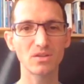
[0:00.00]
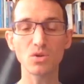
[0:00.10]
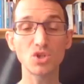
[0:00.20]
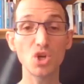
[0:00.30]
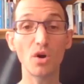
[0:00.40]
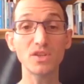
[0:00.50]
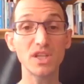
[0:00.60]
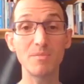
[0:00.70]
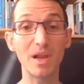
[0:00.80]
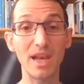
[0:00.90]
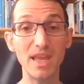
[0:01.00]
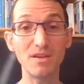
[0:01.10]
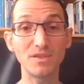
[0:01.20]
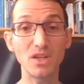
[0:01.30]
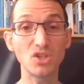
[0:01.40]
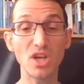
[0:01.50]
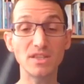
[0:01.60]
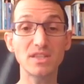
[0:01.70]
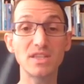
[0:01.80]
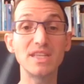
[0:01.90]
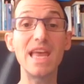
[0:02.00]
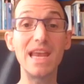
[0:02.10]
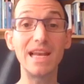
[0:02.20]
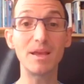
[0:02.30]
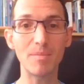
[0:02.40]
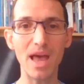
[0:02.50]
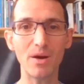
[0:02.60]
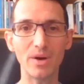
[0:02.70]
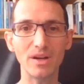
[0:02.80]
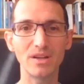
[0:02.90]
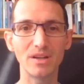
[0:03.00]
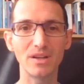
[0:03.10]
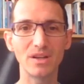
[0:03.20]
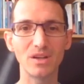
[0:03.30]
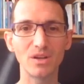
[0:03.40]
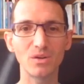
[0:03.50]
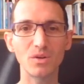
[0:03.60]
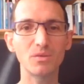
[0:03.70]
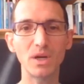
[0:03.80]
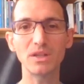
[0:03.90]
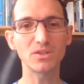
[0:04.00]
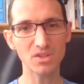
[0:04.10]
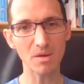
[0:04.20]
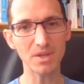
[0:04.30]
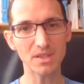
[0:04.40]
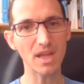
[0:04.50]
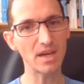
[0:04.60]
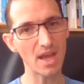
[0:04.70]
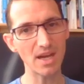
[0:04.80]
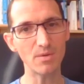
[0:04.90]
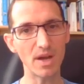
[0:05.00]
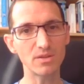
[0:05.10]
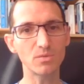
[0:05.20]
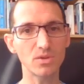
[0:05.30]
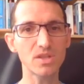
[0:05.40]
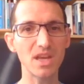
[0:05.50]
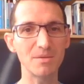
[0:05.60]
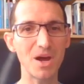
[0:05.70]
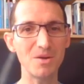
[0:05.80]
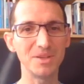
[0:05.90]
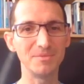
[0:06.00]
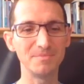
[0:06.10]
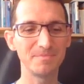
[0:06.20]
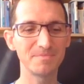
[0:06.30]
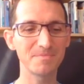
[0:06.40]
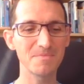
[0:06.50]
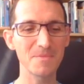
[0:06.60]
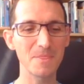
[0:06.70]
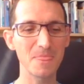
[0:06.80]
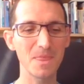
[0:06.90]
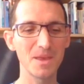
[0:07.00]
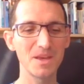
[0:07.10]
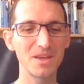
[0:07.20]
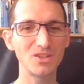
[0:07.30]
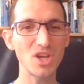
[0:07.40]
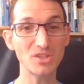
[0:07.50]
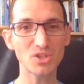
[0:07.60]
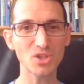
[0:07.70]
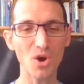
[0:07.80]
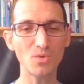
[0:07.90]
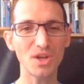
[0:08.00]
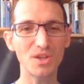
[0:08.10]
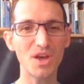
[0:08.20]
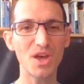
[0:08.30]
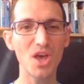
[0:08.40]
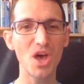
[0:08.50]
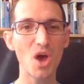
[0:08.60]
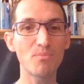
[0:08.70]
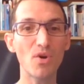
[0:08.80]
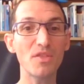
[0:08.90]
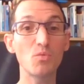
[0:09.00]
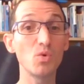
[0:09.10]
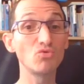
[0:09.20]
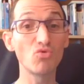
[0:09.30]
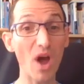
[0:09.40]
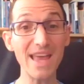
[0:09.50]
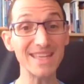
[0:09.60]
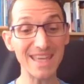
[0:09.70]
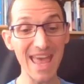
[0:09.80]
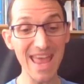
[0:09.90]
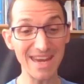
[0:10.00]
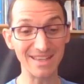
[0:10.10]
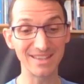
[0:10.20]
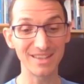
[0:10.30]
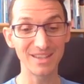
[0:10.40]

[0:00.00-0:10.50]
So she obviously believed in Jesus' healing power. Well, to some extent anyway, as we'll see in a moment. Jesus told her that her brother would rise again,